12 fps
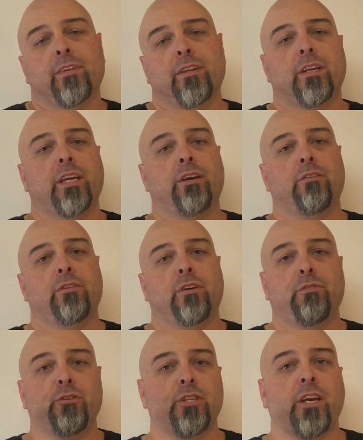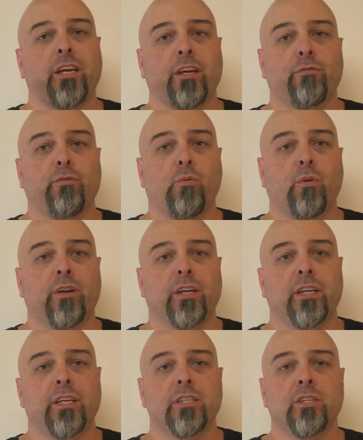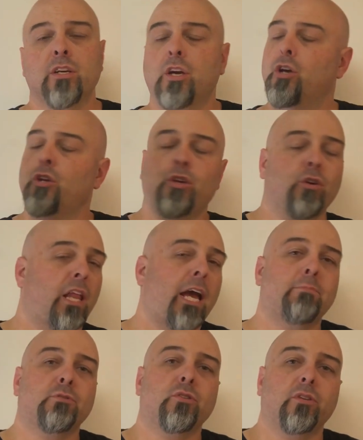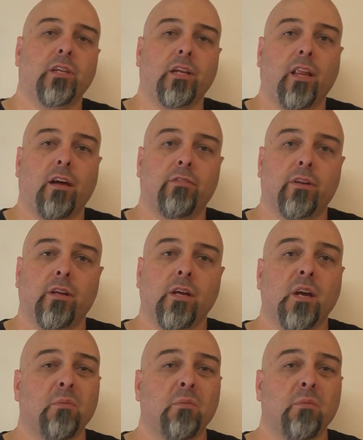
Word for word: Now, if you take it for what it is, you'll absolutely love it.